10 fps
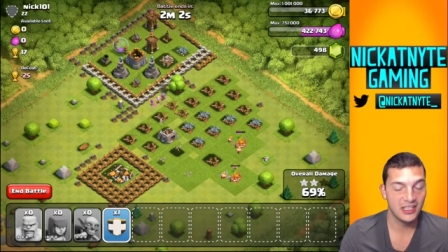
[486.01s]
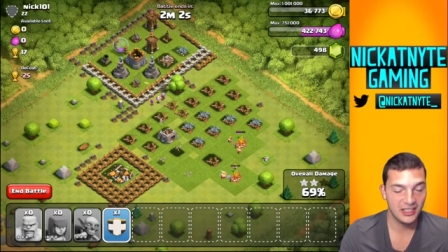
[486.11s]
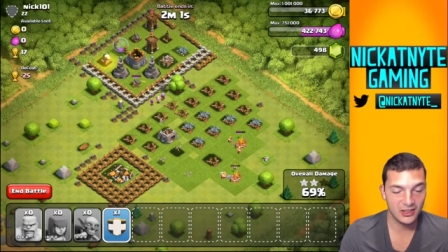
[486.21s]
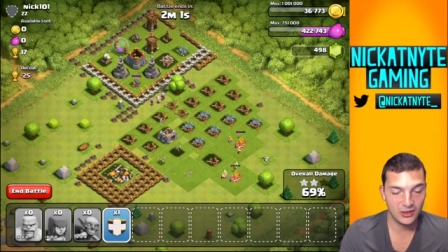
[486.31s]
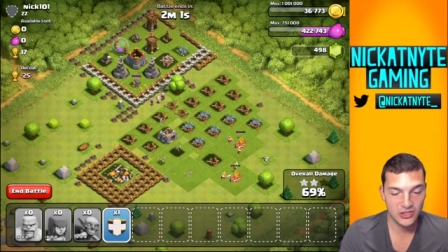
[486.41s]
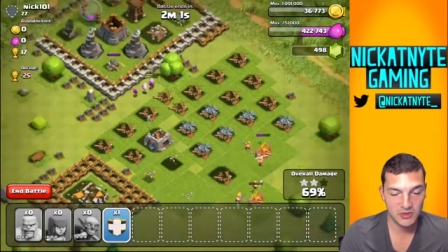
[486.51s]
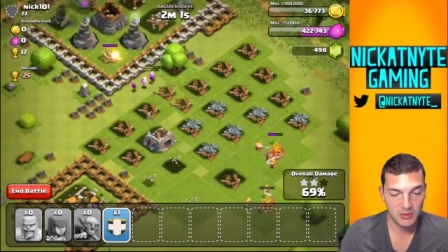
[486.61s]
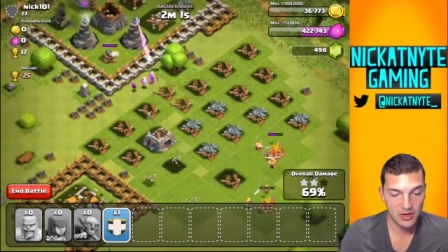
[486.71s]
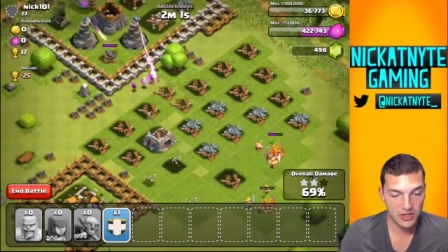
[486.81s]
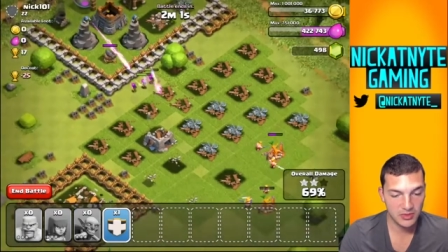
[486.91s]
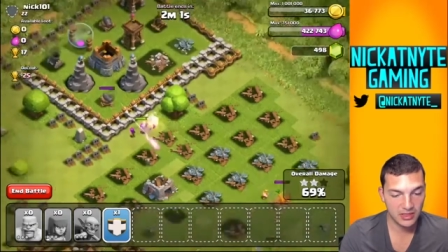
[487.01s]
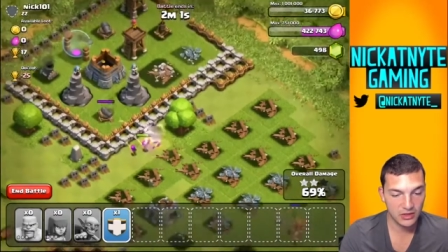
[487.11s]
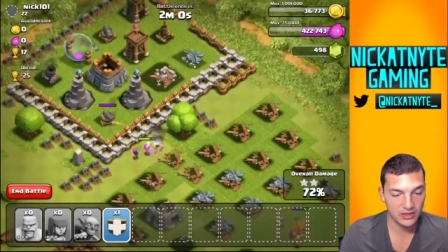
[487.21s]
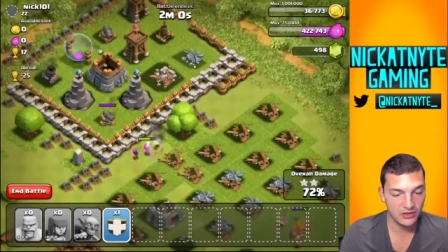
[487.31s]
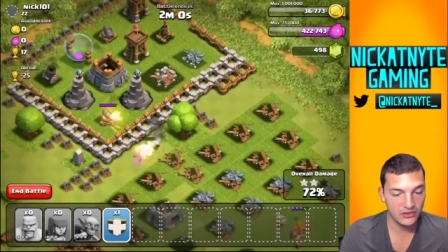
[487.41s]
Like, I'll go show my brother, like, look
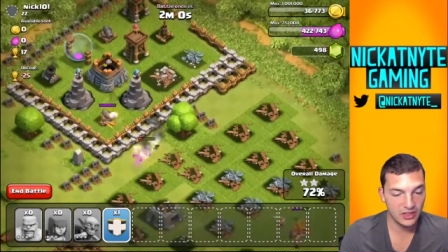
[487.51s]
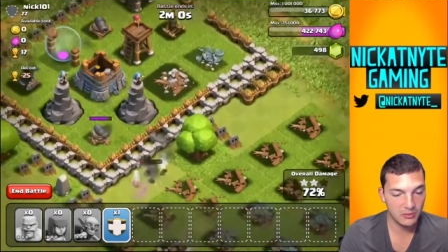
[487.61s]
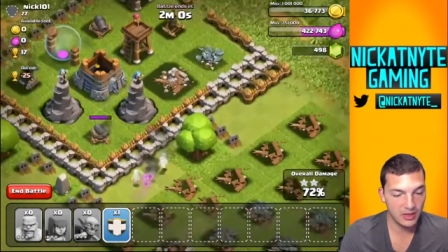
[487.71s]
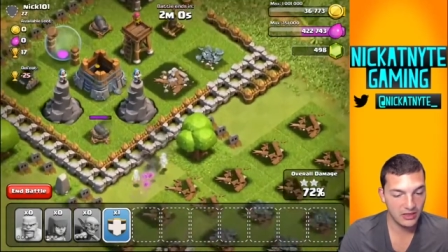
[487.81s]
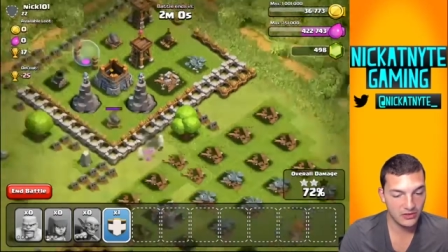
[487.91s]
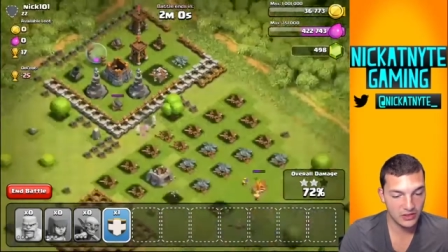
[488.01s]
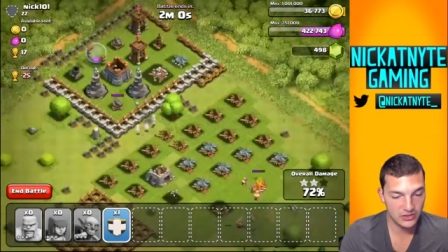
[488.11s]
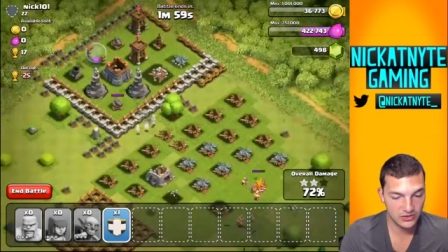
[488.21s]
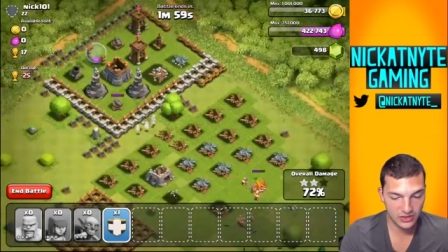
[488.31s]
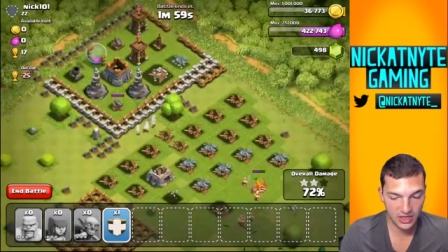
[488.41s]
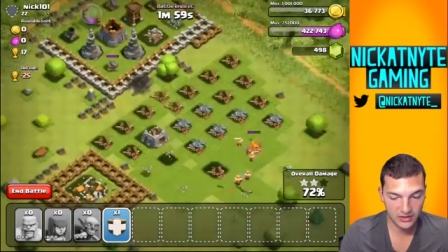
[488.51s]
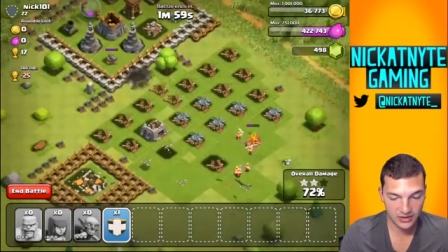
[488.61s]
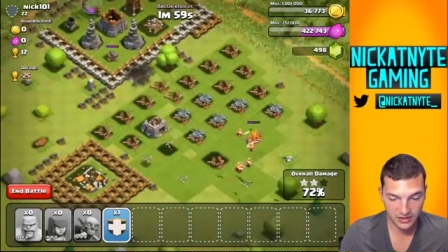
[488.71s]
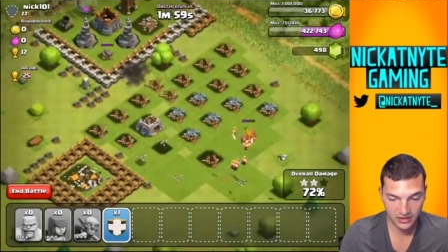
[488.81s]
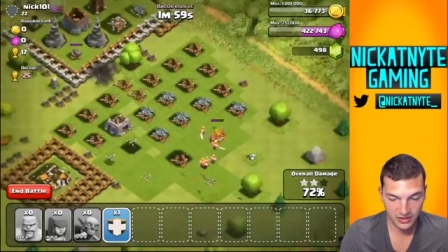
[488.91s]
at the sick base I just took out here.